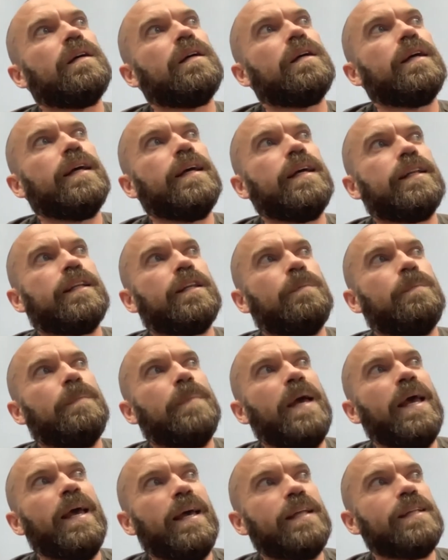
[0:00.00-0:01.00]
it
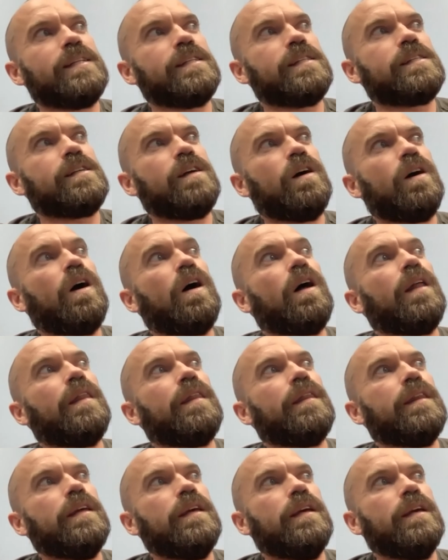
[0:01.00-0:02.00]
depends
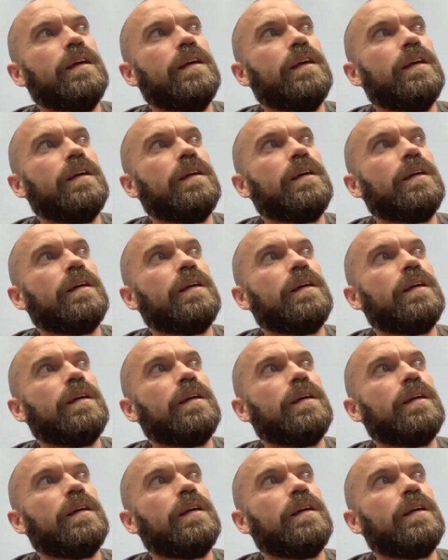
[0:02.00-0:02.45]
on the